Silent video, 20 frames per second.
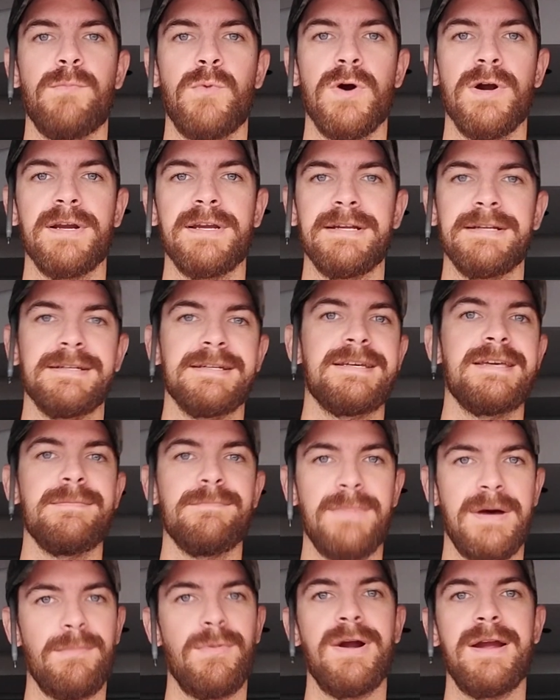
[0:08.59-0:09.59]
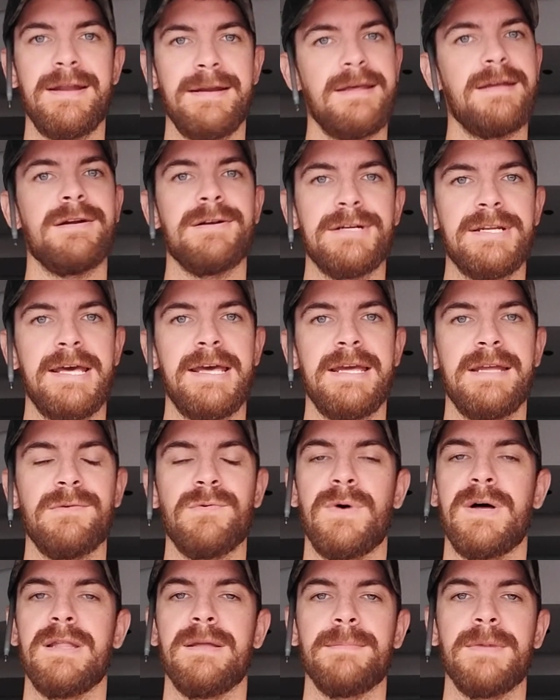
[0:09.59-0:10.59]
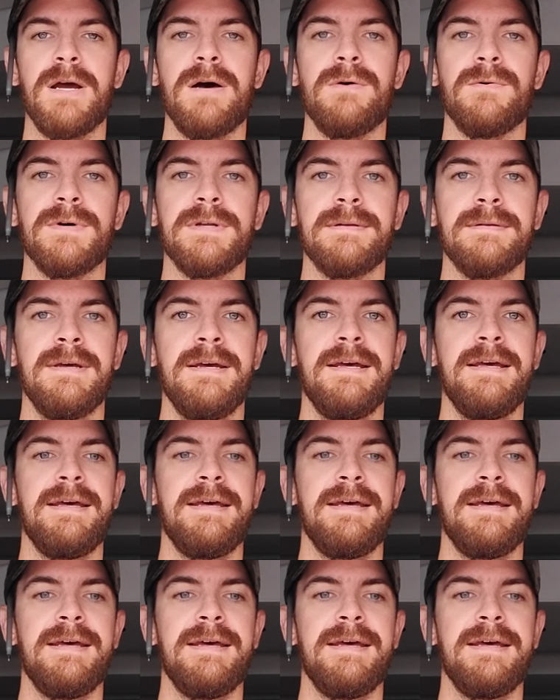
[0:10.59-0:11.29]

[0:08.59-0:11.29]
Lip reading: working to keep my brain entertained while I'm going.